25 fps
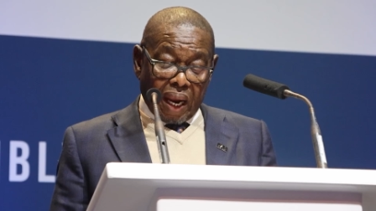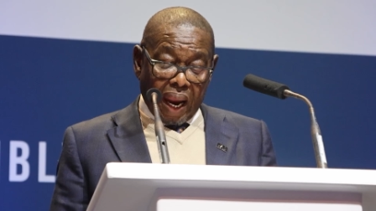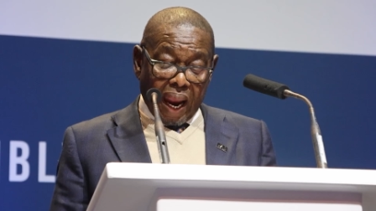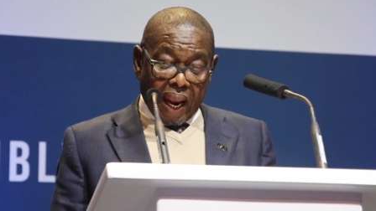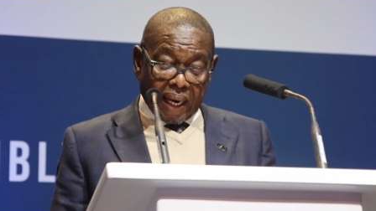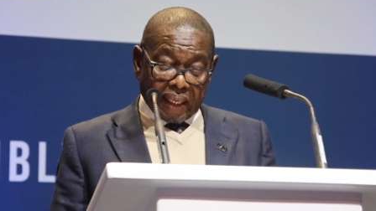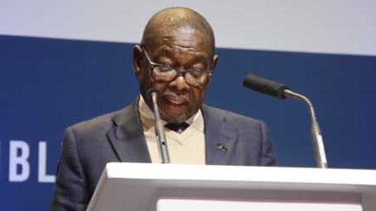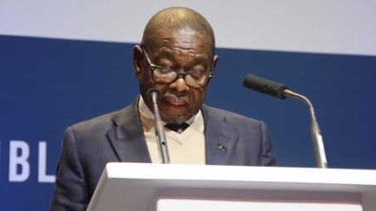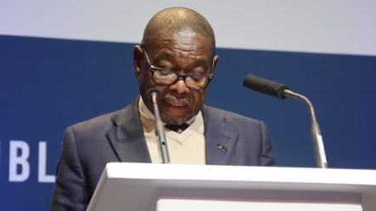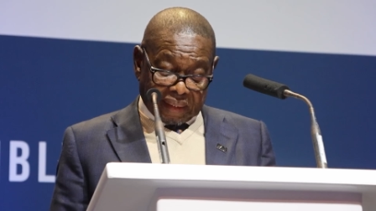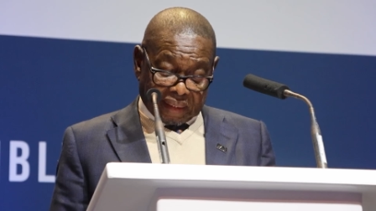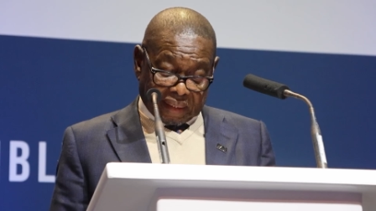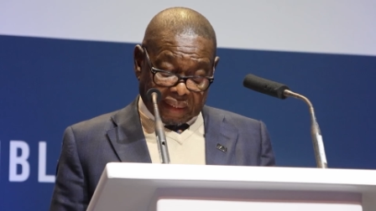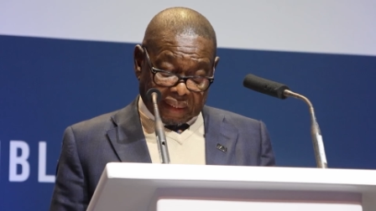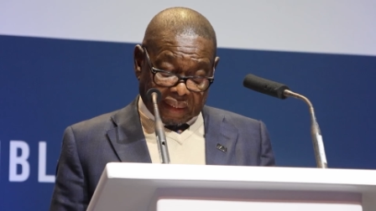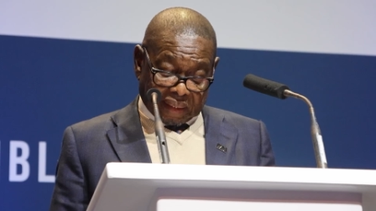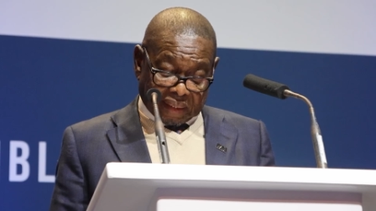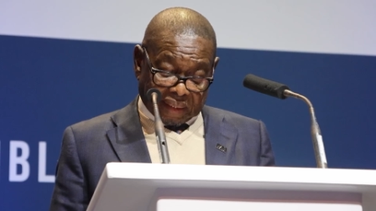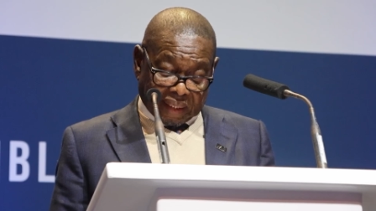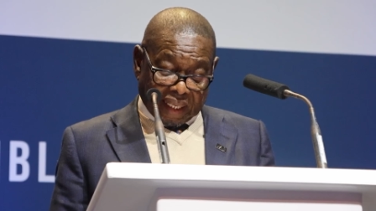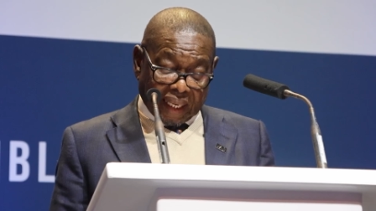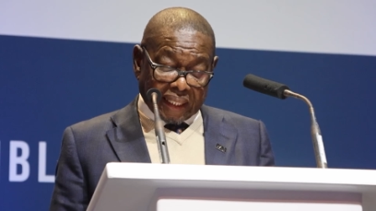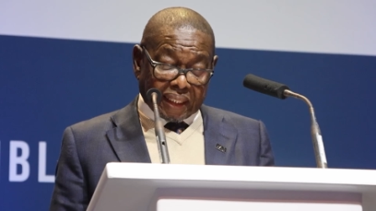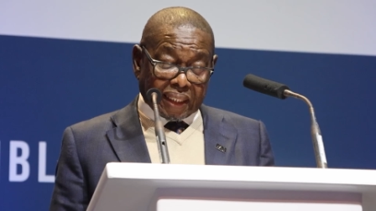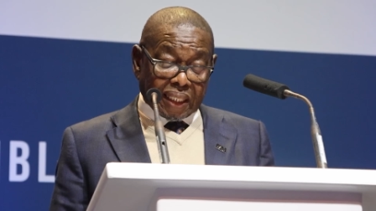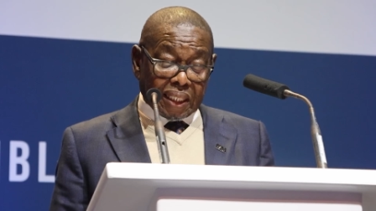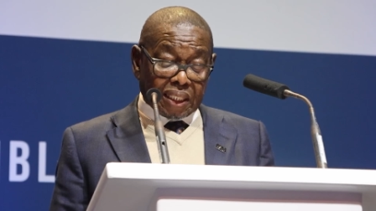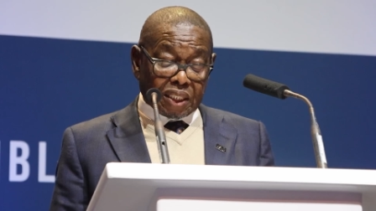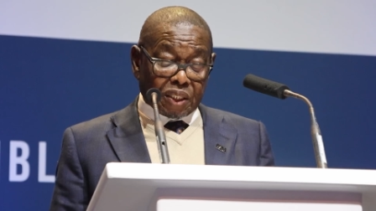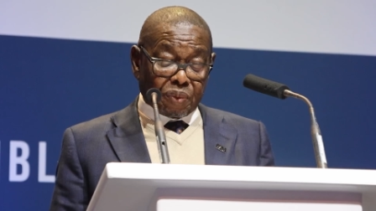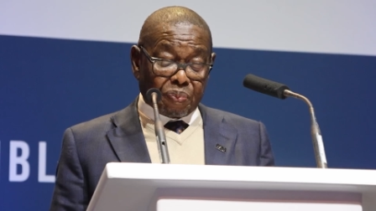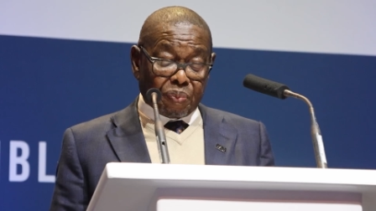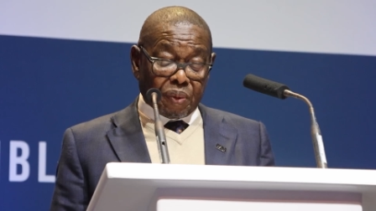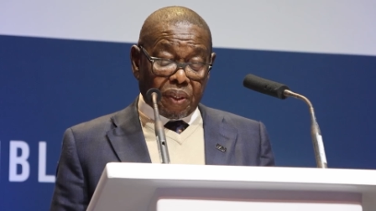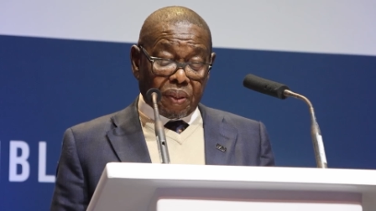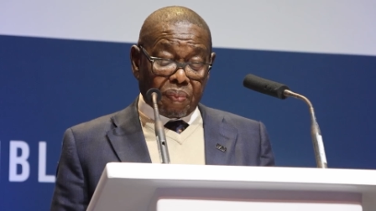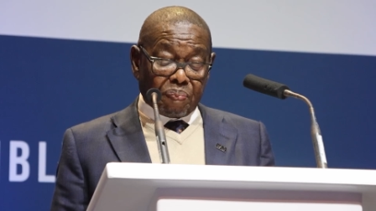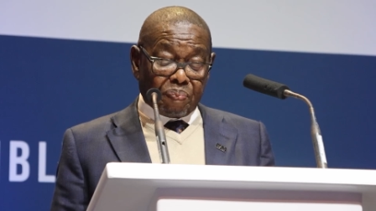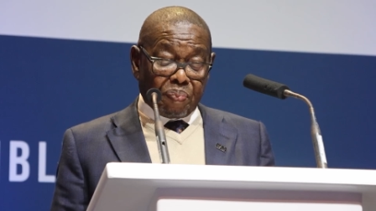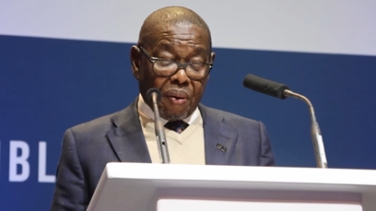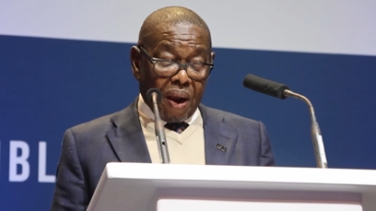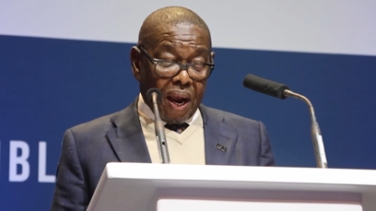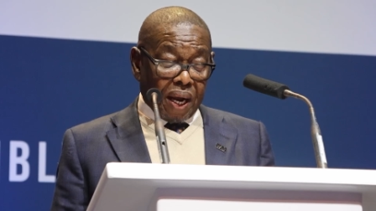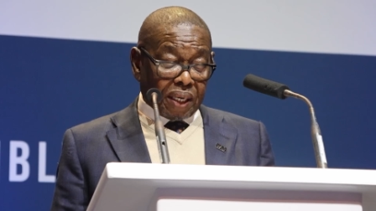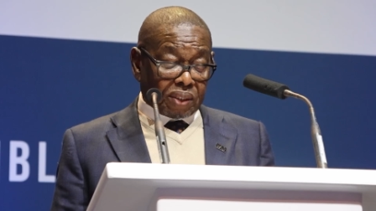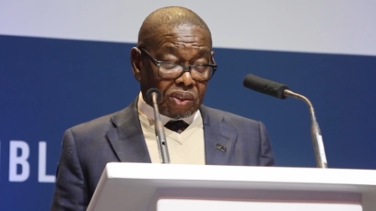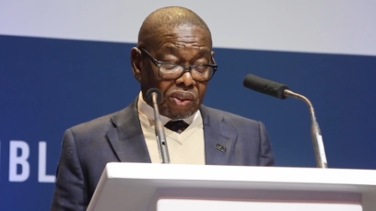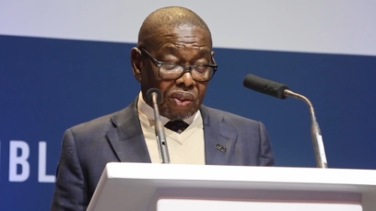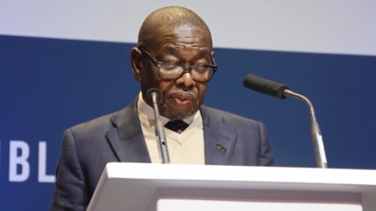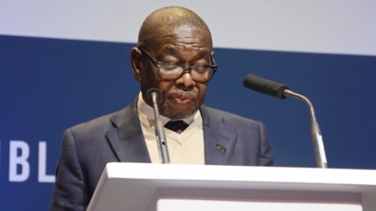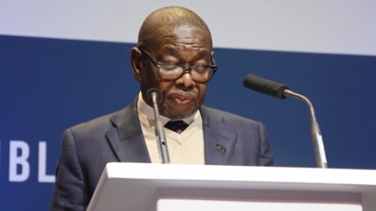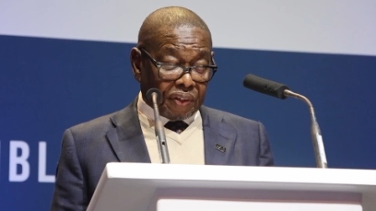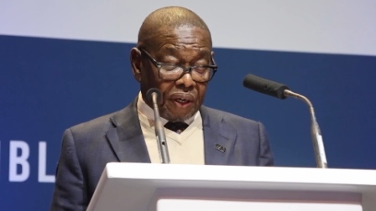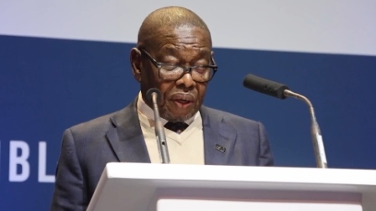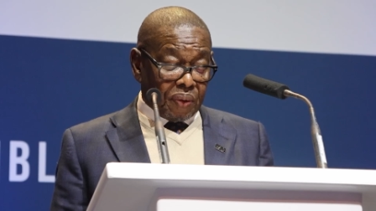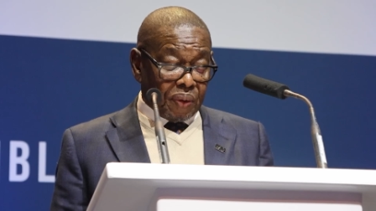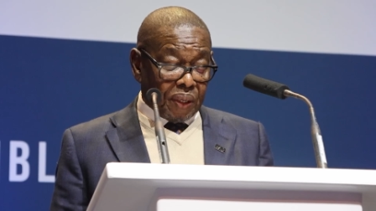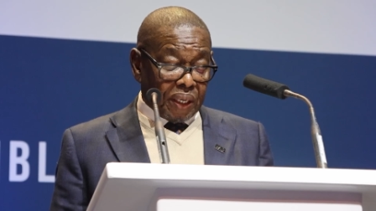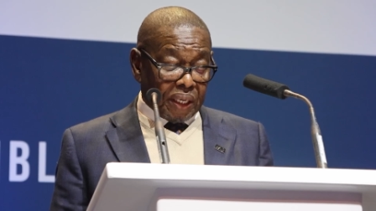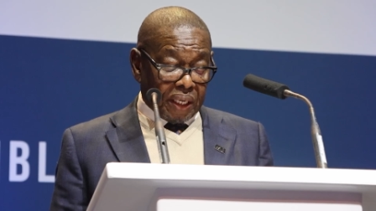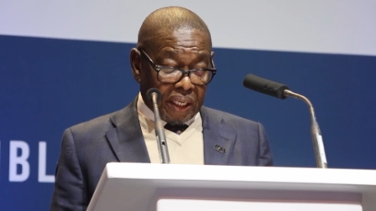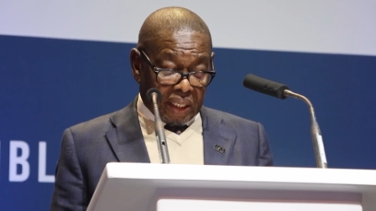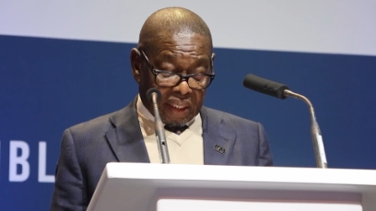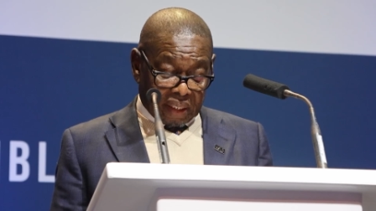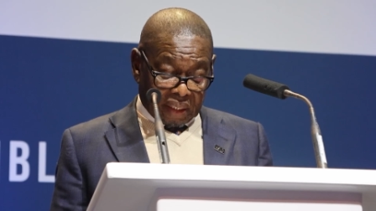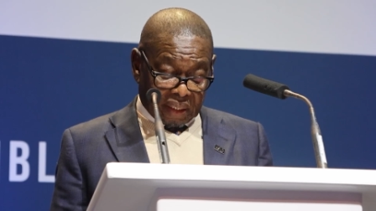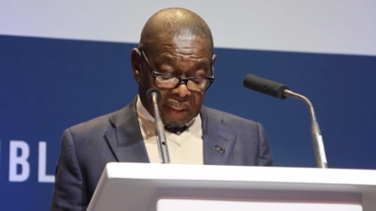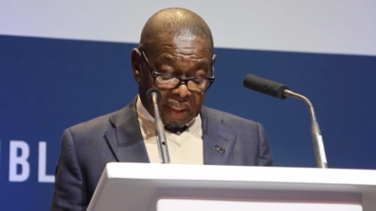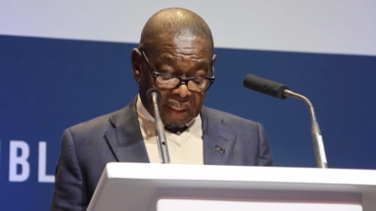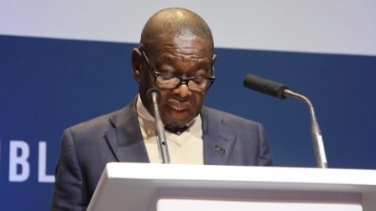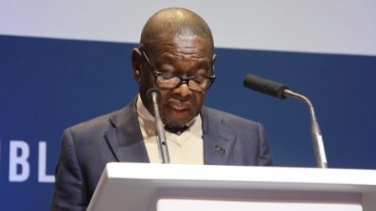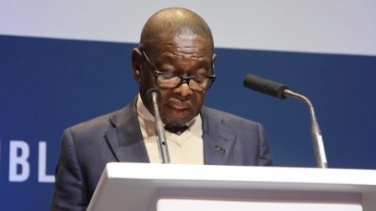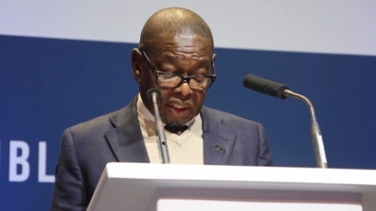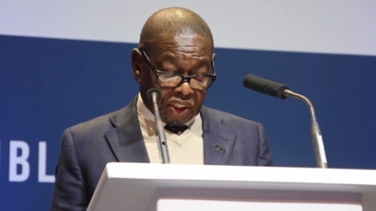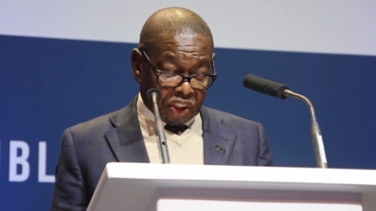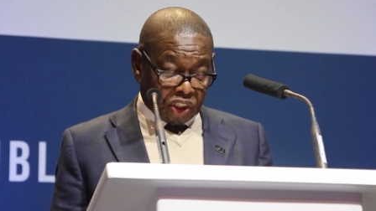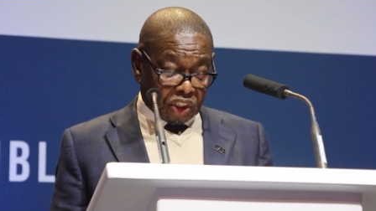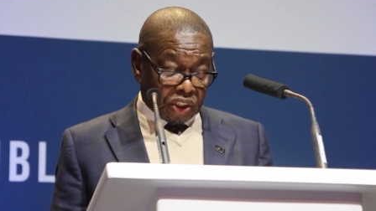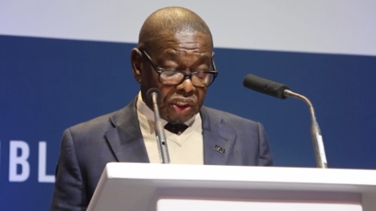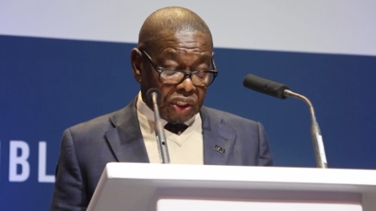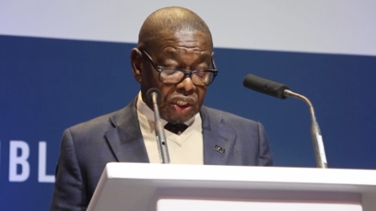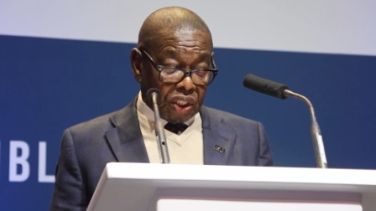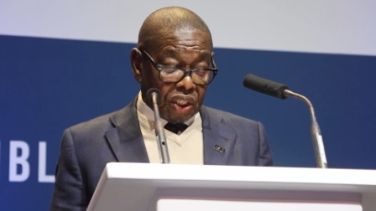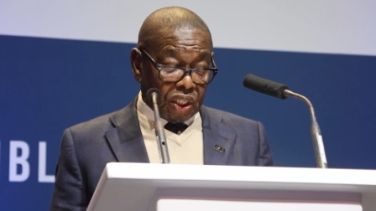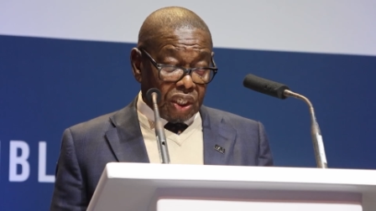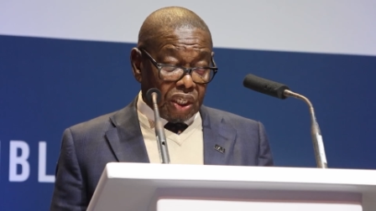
and that has been part of our heritage